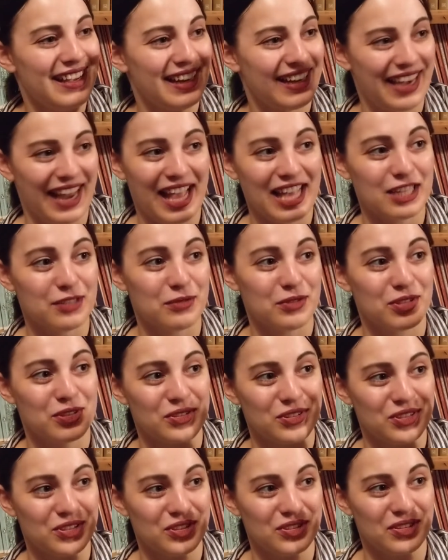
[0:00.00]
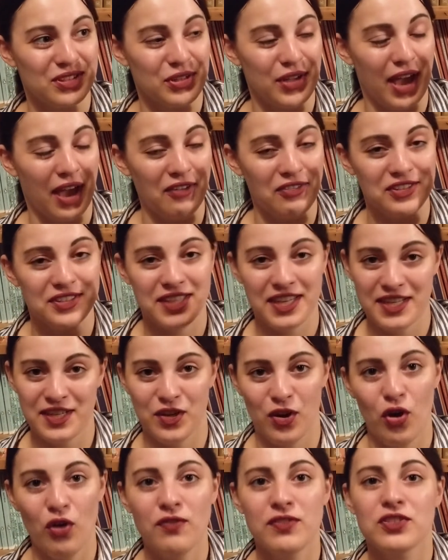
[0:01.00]
clasp that you have to
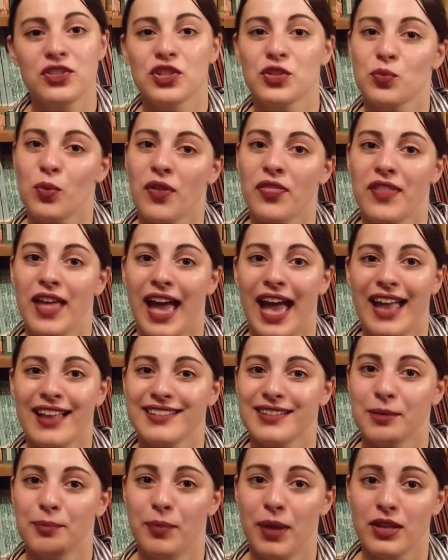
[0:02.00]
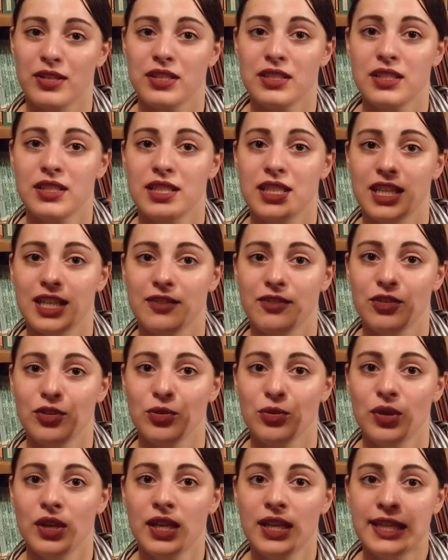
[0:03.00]
take off, just one that has a button that if
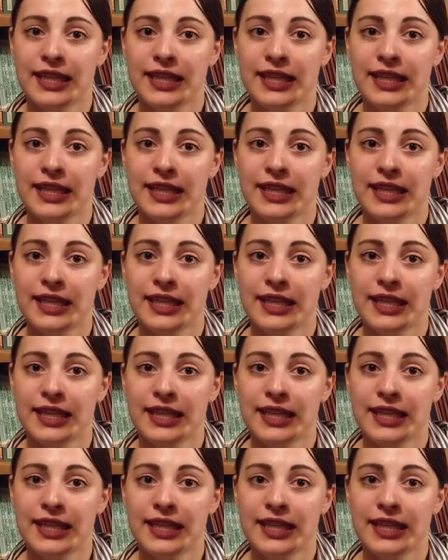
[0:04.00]
you